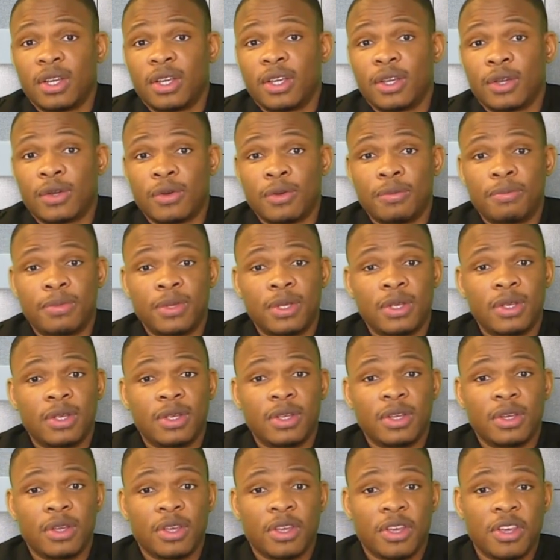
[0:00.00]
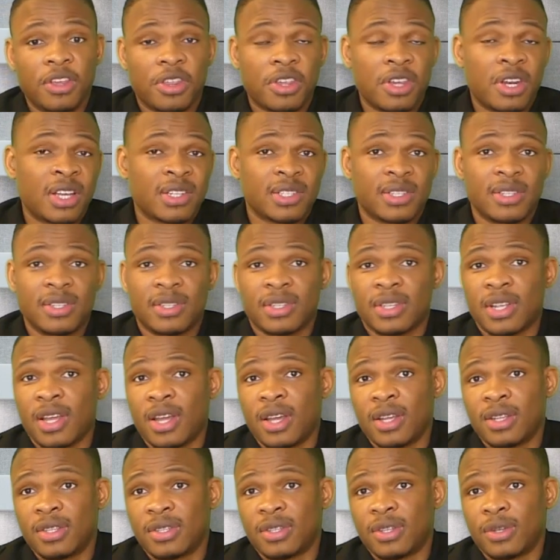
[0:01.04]
it could be kitchen
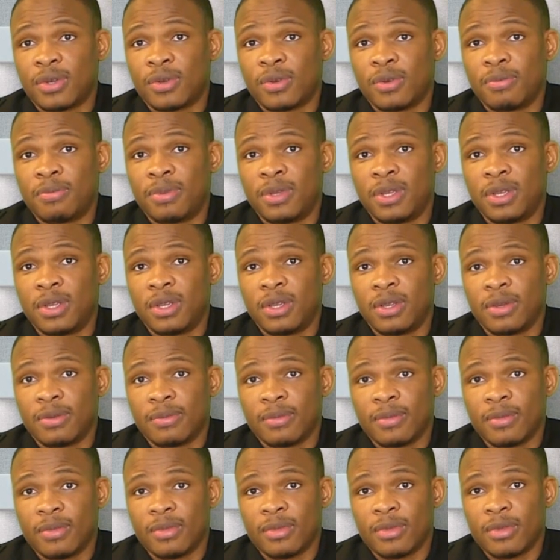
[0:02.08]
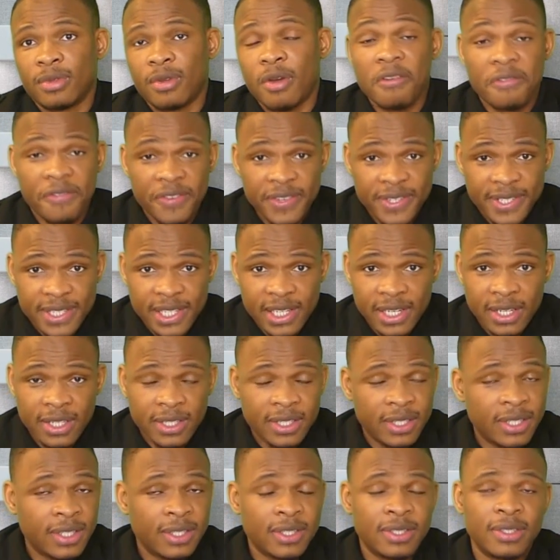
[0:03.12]
assistance, it could be office
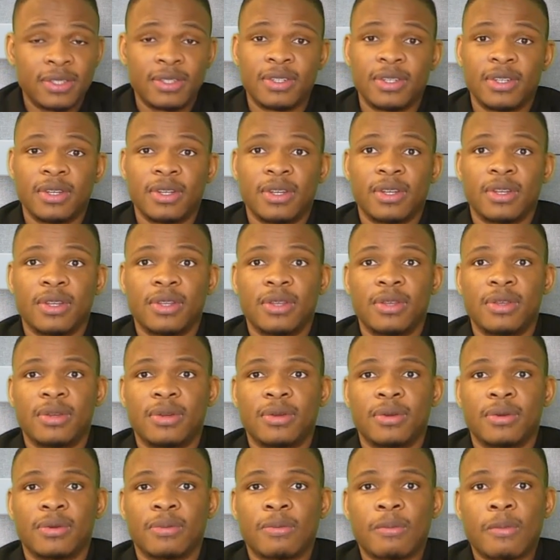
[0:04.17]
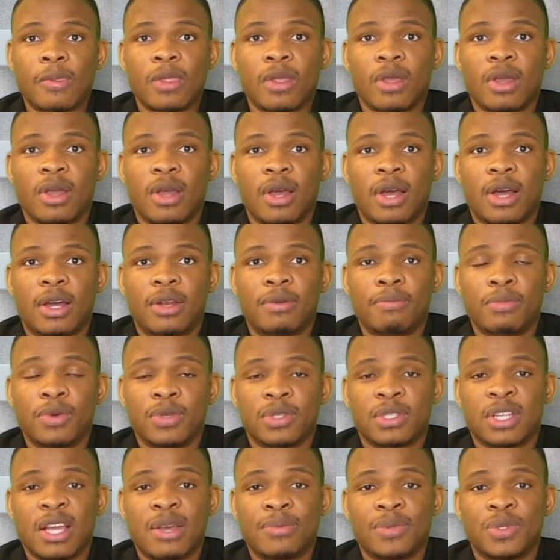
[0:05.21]
cleaning, you know. And
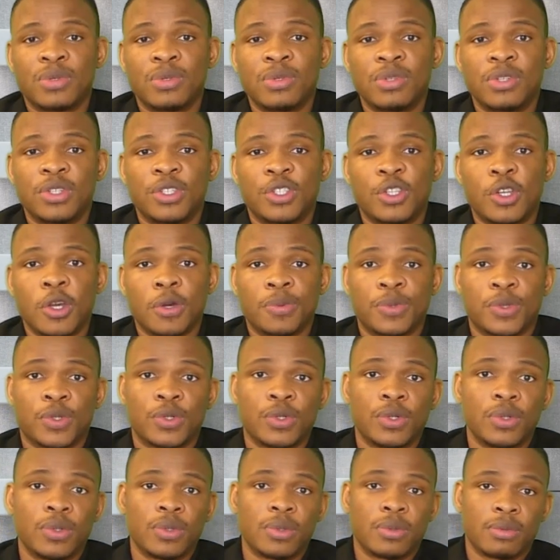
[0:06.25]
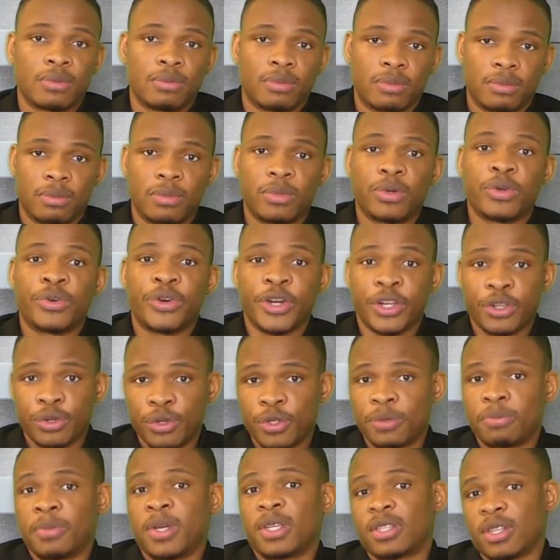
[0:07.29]
most times you do these jobs through
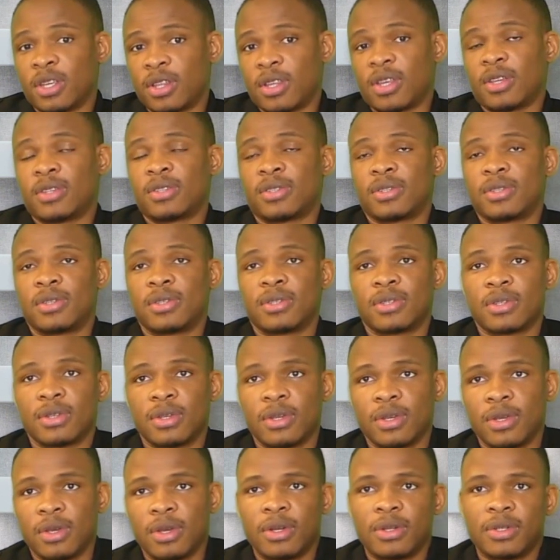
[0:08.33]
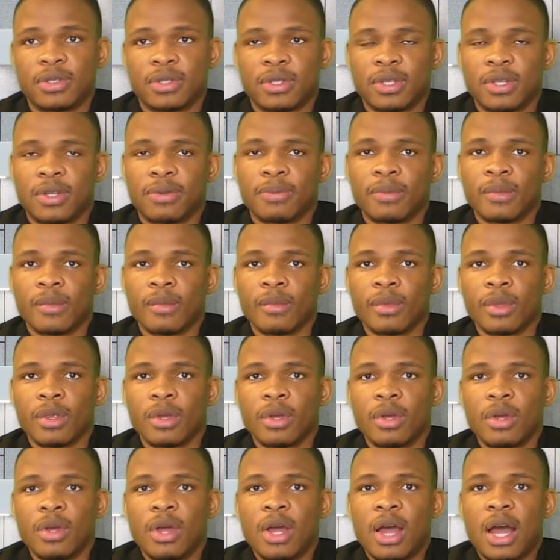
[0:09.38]
recruitment agencies, you understand?
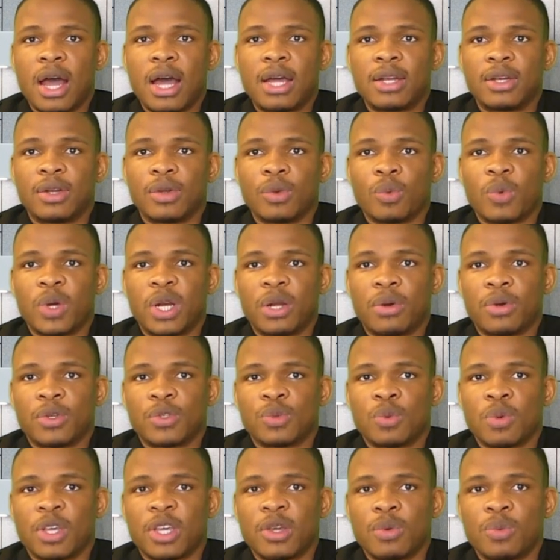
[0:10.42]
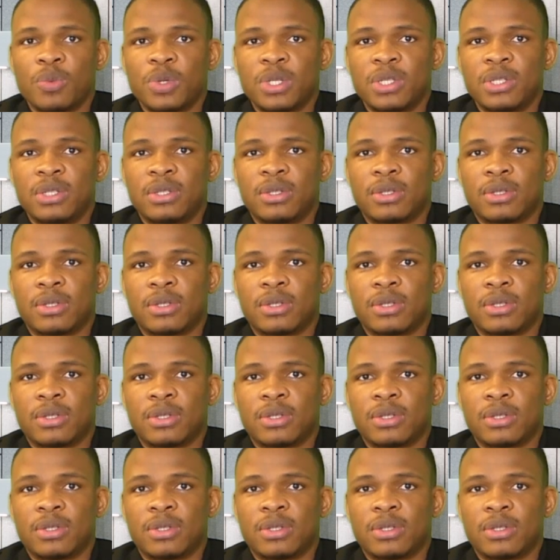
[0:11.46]
And when I was working with